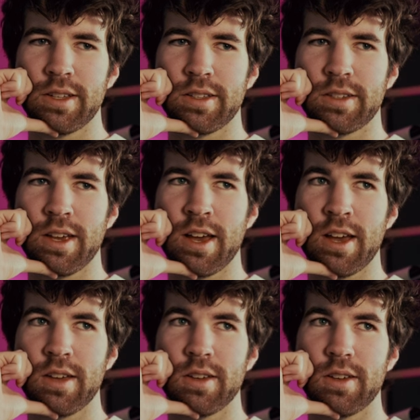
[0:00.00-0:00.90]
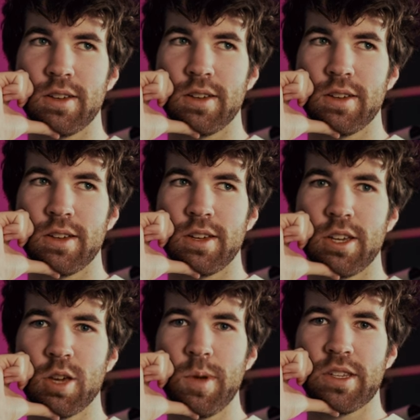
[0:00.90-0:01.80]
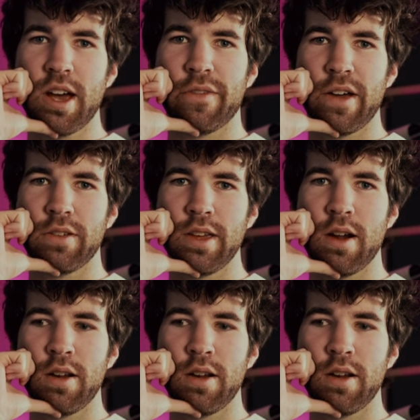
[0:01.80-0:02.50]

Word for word: It's, uh, could be tough out there,